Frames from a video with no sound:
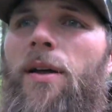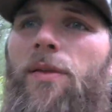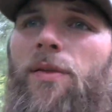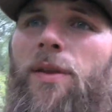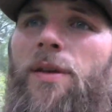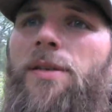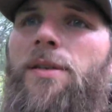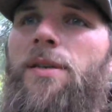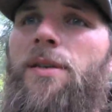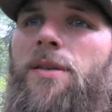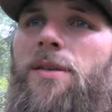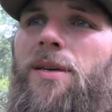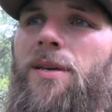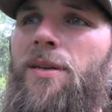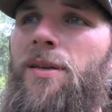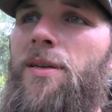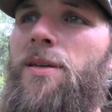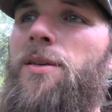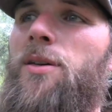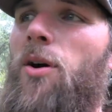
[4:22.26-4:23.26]
this is
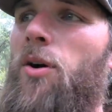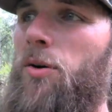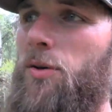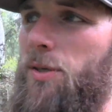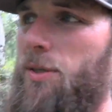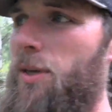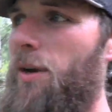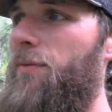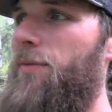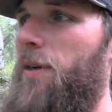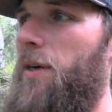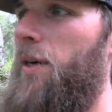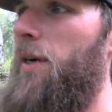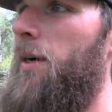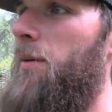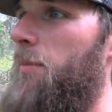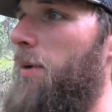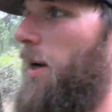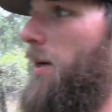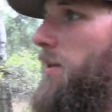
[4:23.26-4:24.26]
hard stuff to
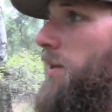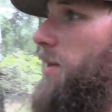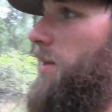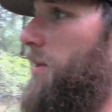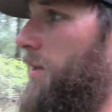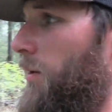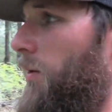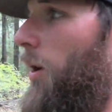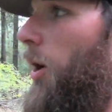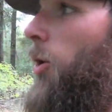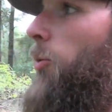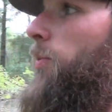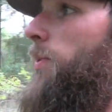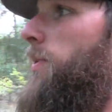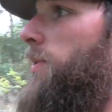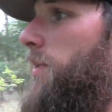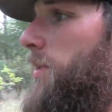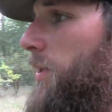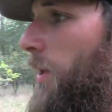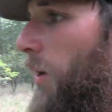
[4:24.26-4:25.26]
hunt because it's so
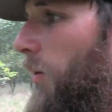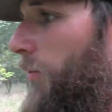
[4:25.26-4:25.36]
open, so